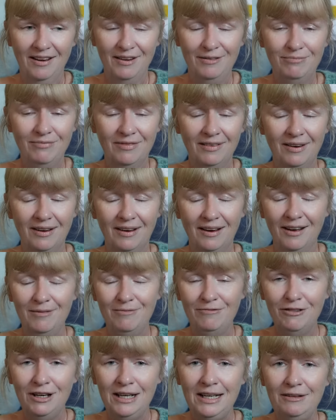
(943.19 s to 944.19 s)

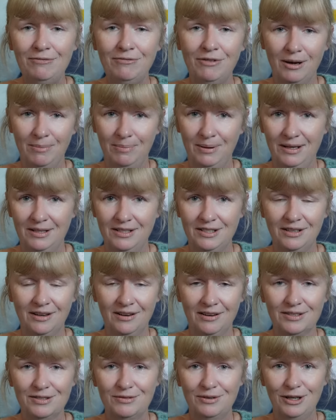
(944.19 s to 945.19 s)
I'm really rubbish at
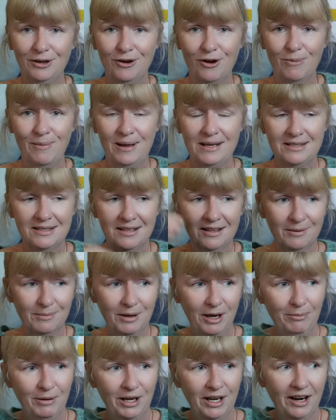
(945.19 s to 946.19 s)
answering comments at the
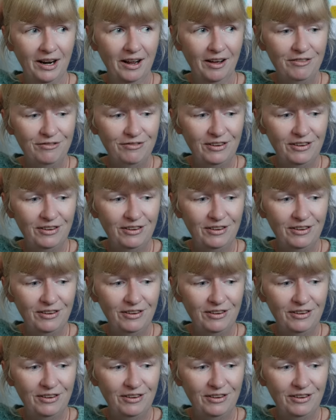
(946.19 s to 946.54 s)
moment, and